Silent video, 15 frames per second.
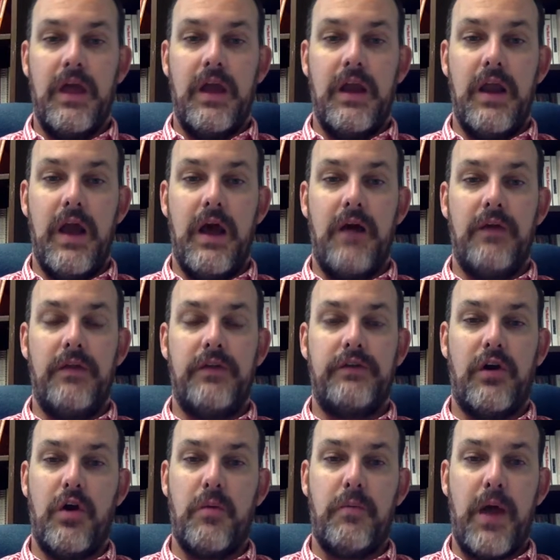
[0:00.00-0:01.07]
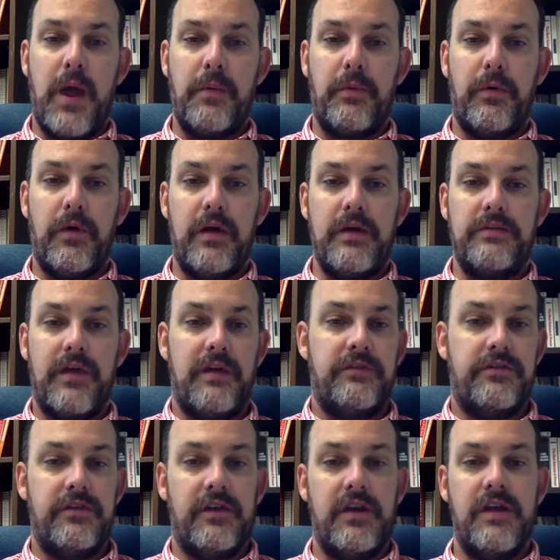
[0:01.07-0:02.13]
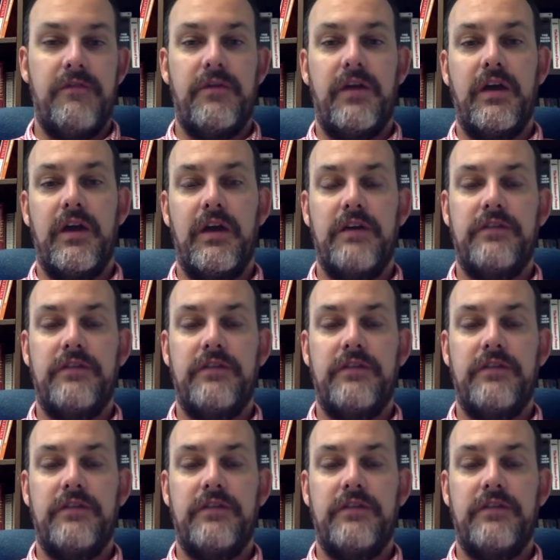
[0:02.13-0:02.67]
Now, the term paper is a significant